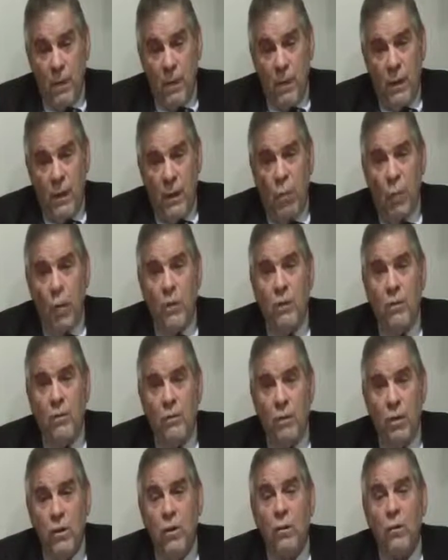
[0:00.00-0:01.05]
that it will
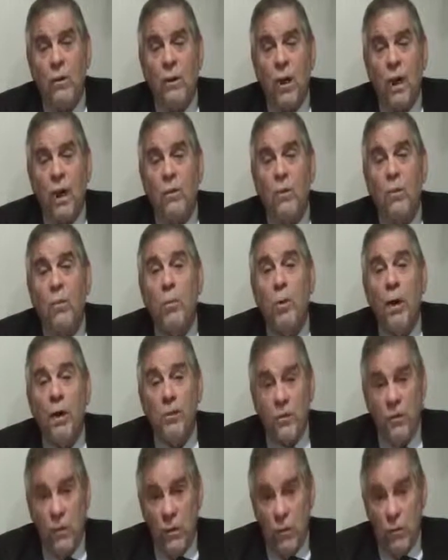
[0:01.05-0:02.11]
continue to occupy
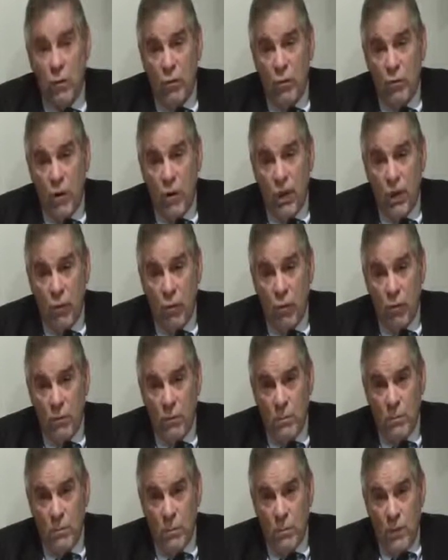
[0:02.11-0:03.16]
center stage
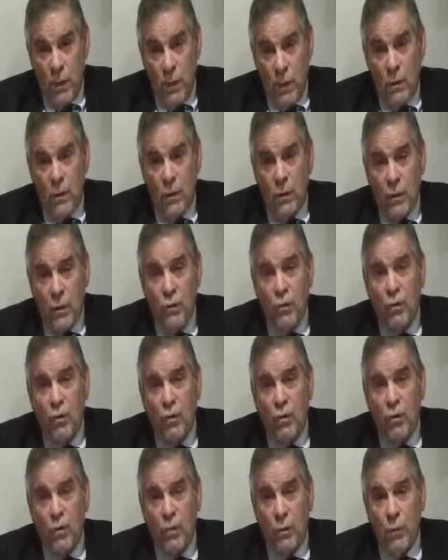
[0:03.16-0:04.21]
in the
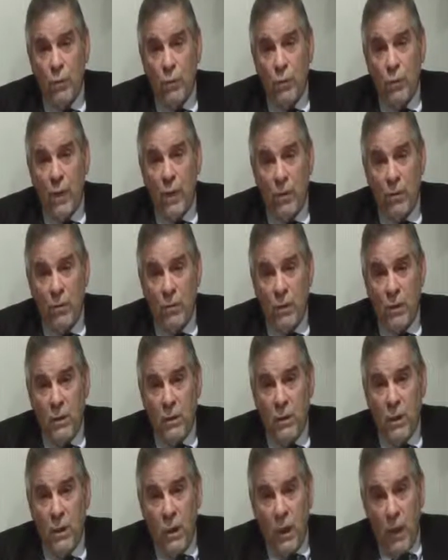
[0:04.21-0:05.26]
concerns of humanity.
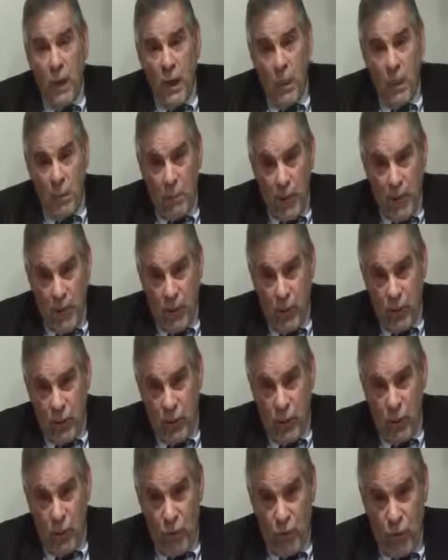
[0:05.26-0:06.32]
And I'm less
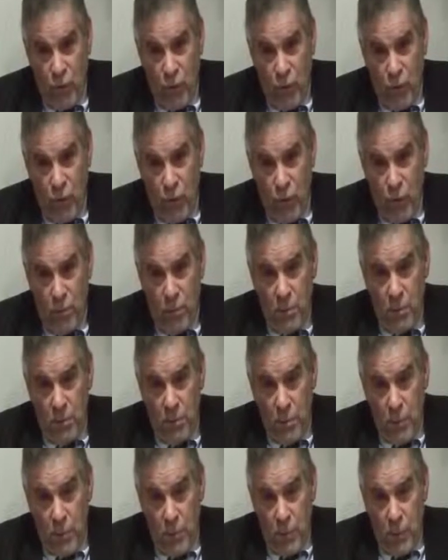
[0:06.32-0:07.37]
concerned
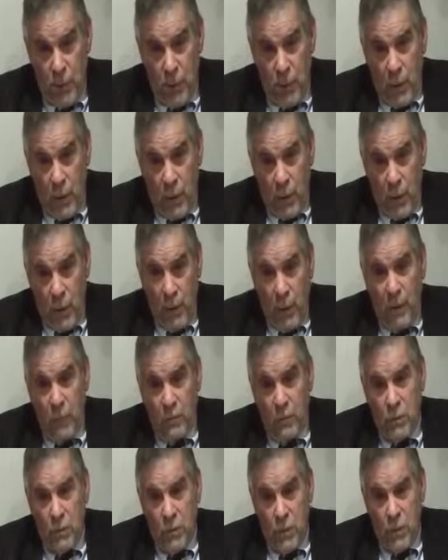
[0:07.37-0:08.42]

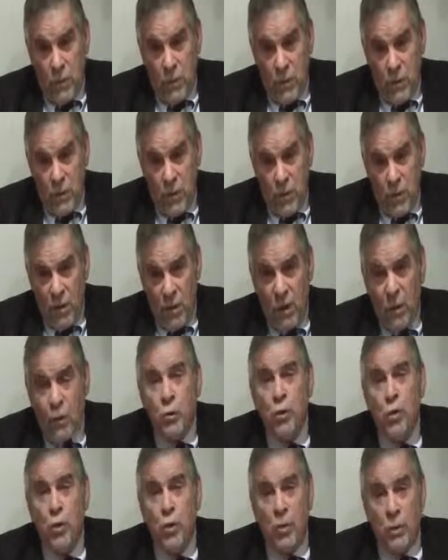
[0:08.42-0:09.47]
about the
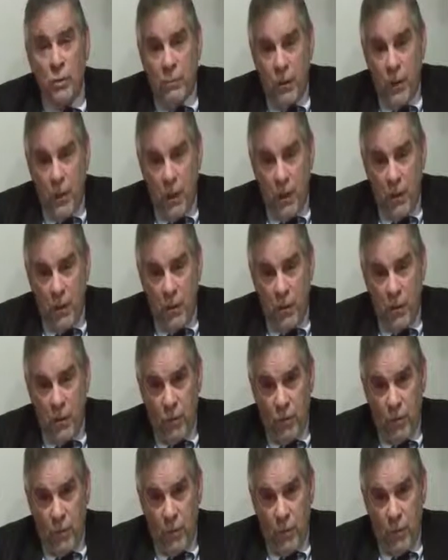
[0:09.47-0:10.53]
dilution of the
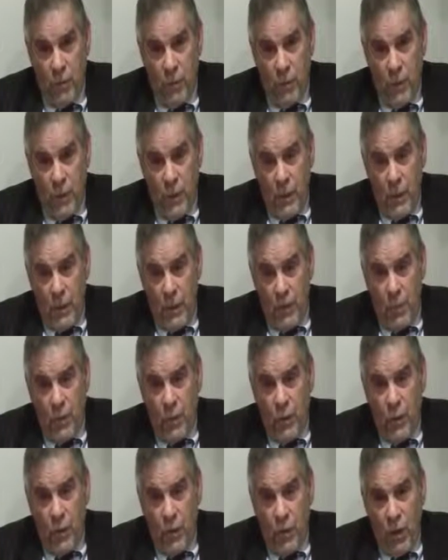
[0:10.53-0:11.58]
Holocaust,
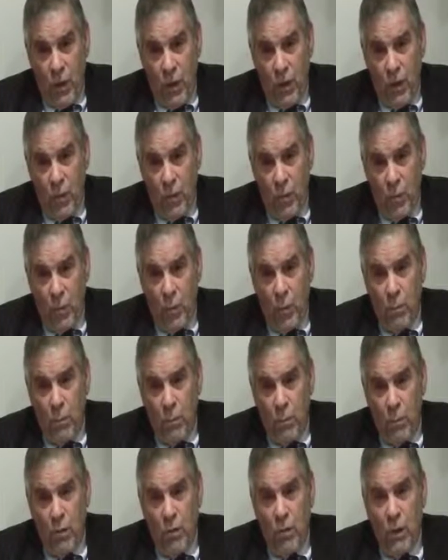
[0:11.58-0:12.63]
because I think the
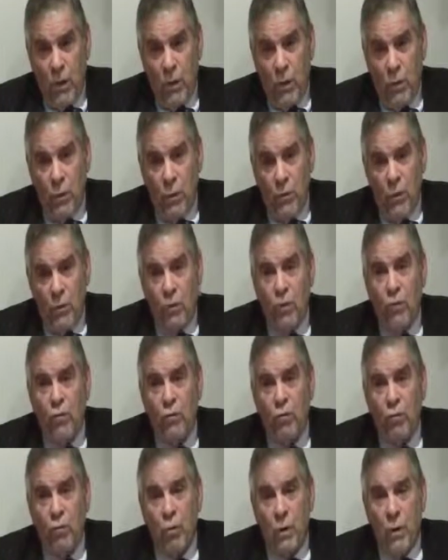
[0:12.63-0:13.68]
moment you dilute it, you
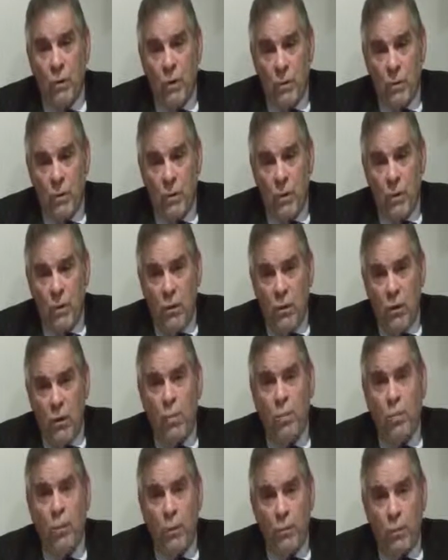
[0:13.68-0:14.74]
destroy
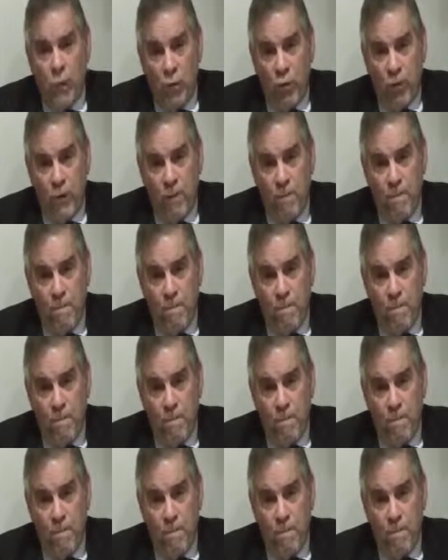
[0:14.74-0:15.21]
your purpose.